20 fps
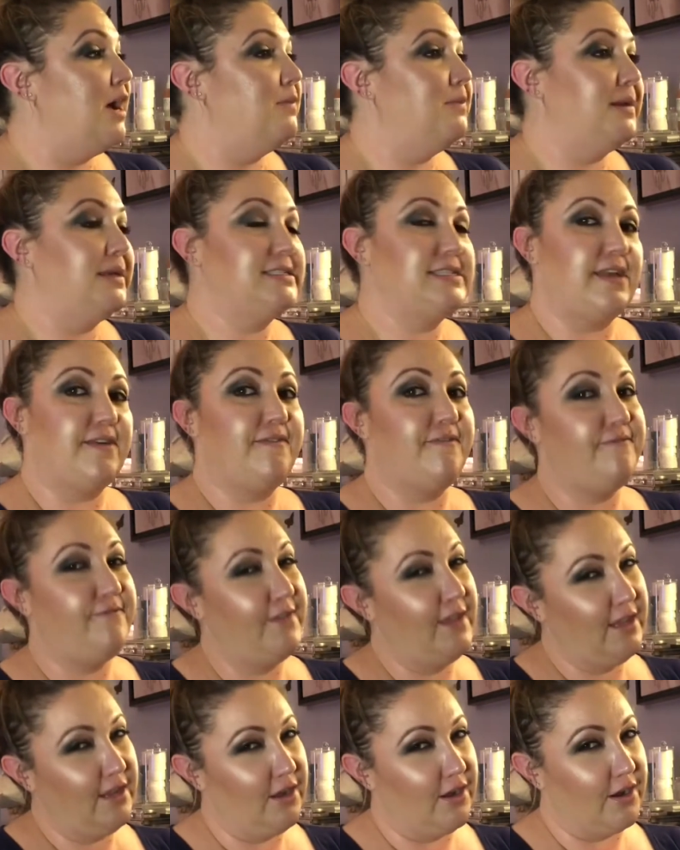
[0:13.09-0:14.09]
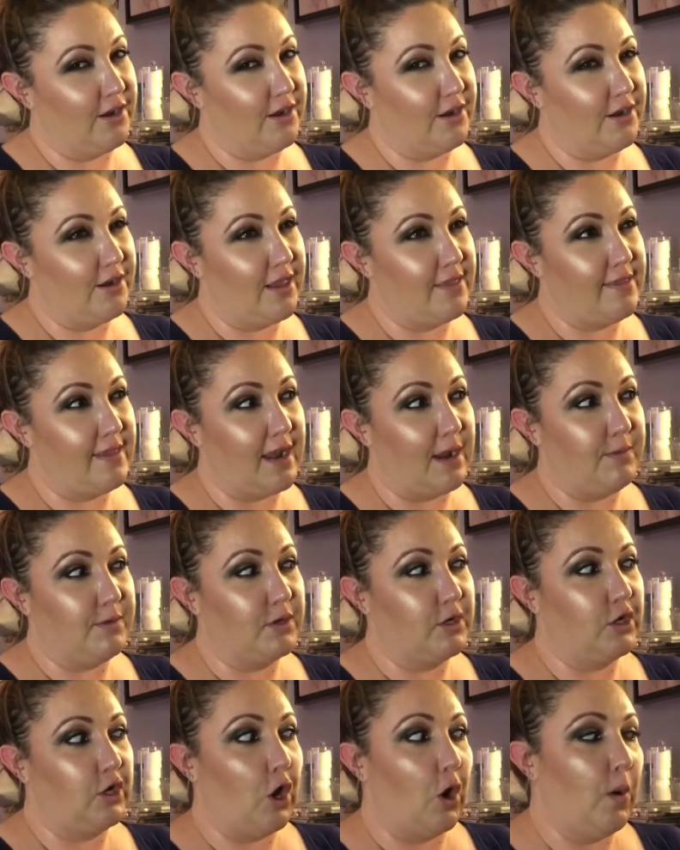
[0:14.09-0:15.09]
Because I figured that I
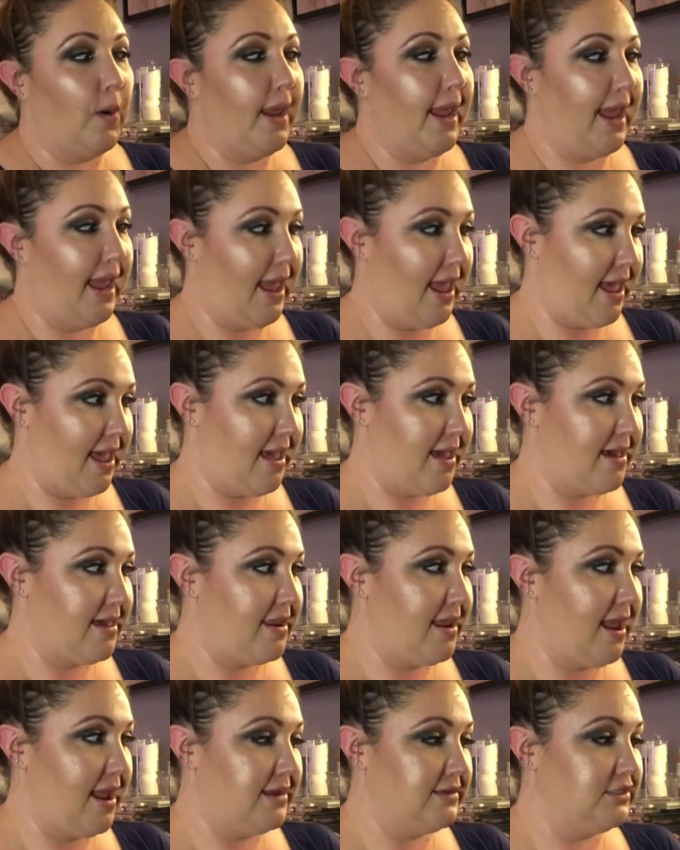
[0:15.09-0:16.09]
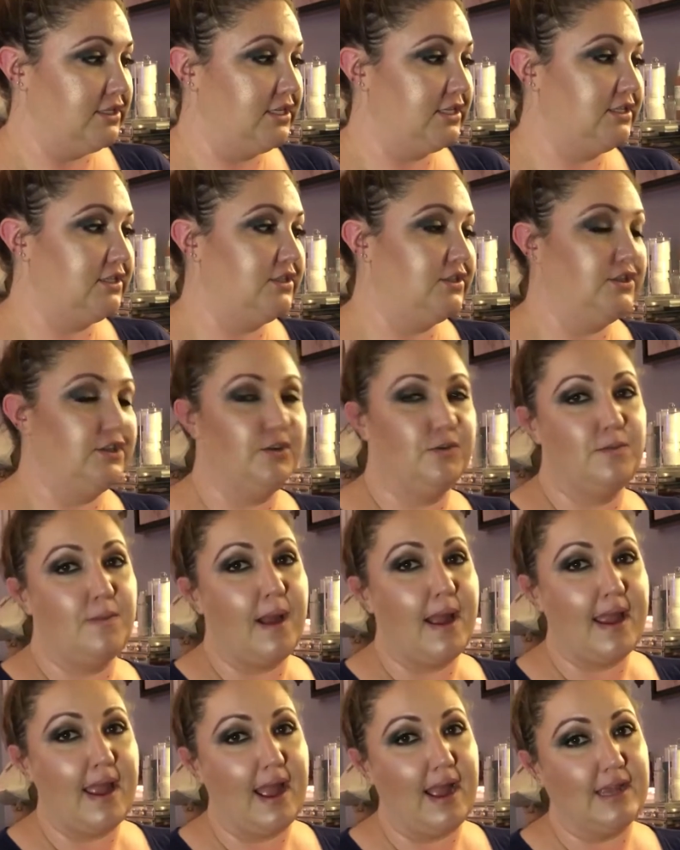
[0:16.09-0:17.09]
would go ahead and just do
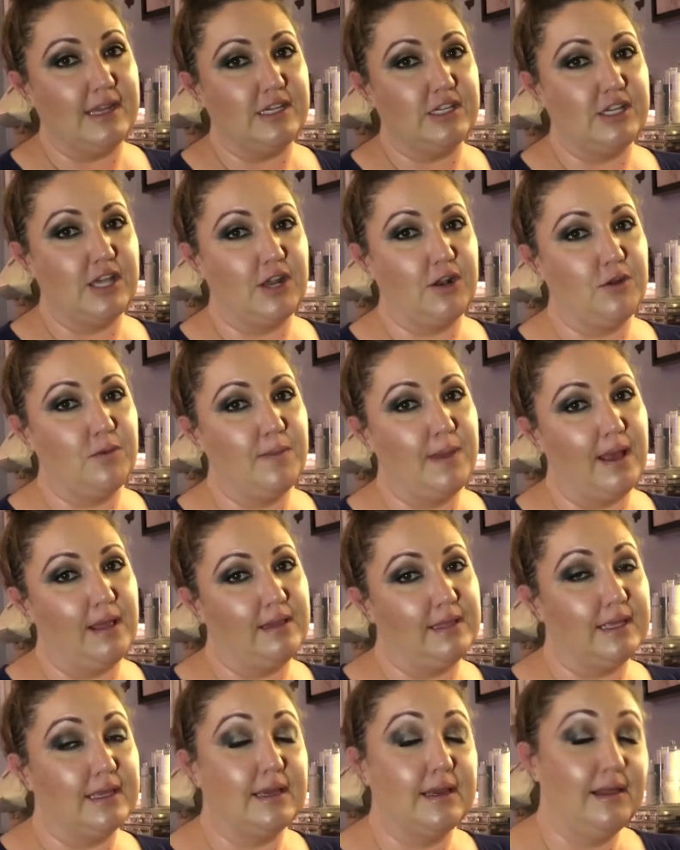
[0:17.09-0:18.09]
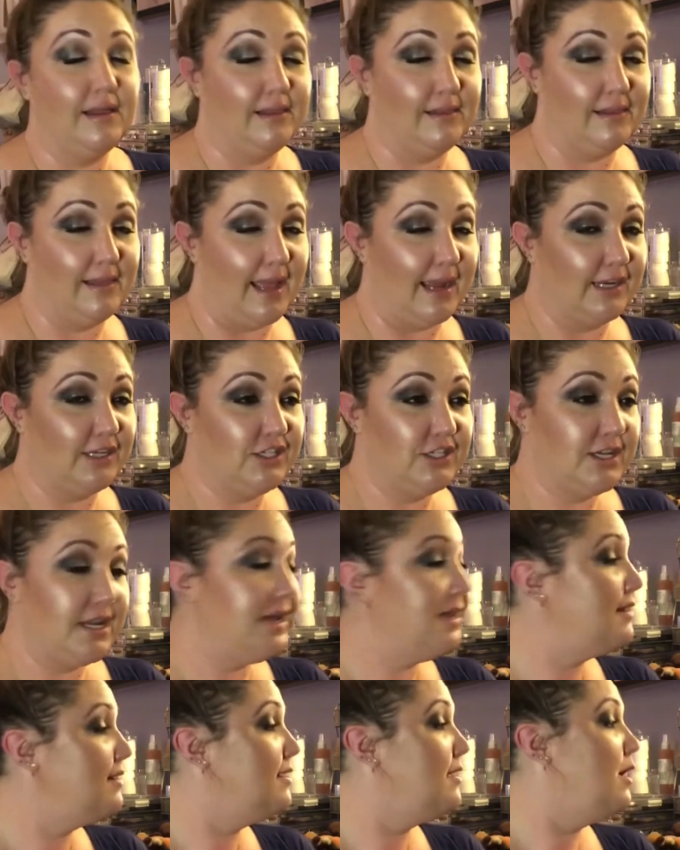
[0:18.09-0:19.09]
my eyeshadow palette
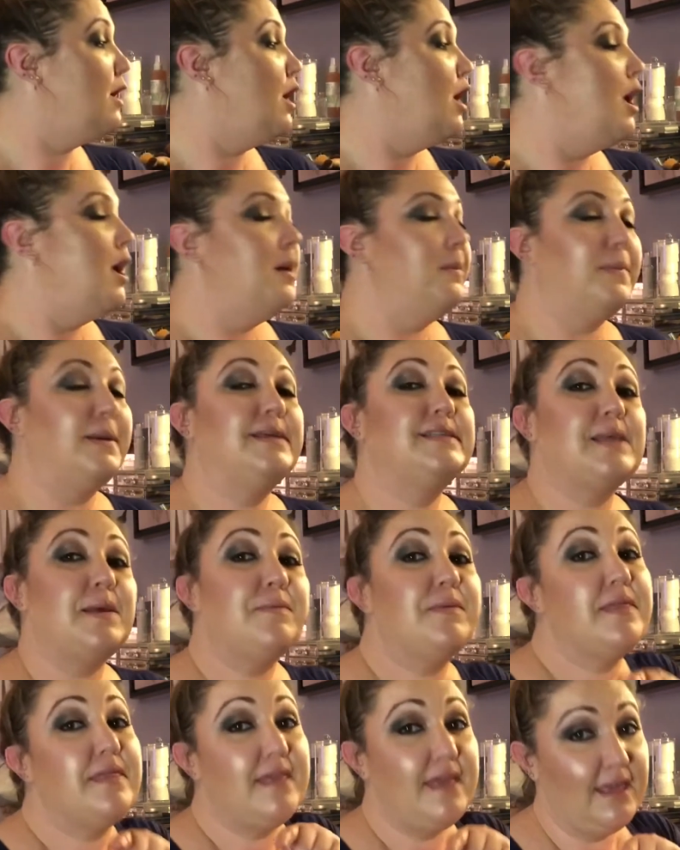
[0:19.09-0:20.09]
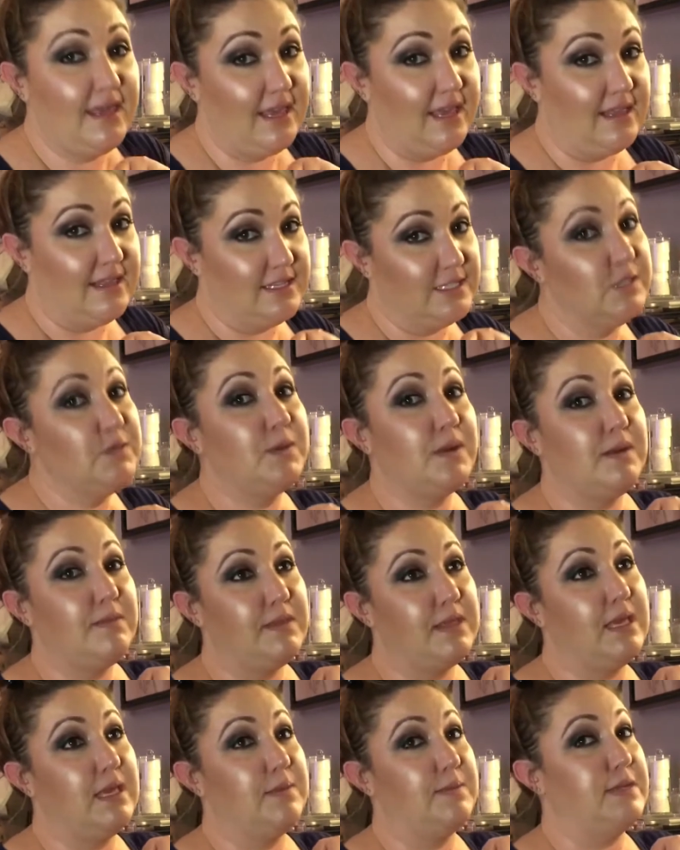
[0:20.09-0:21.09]
collection because I'm thinking, this is what I'm
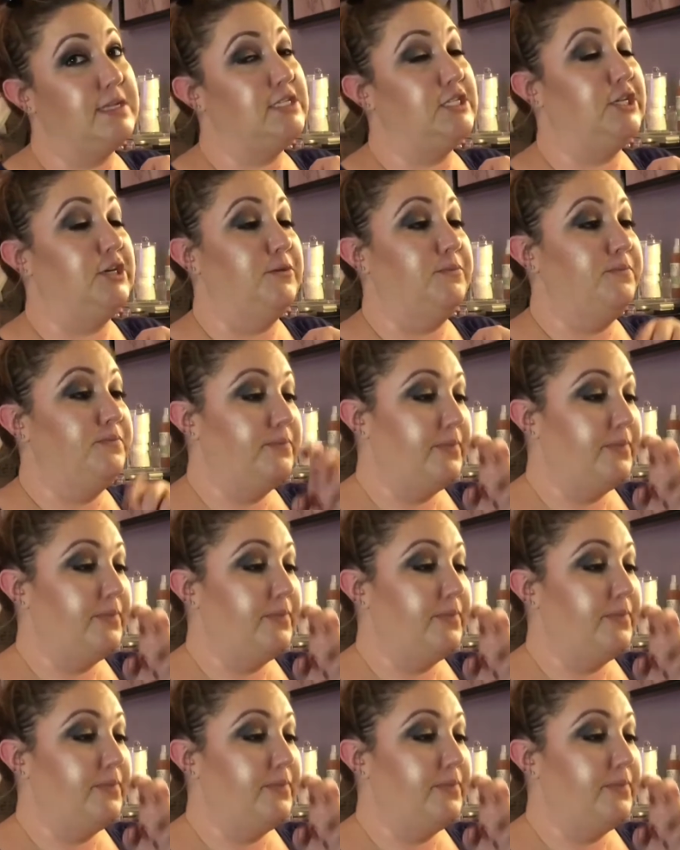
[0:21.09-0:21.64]
thinking I'm gonna do.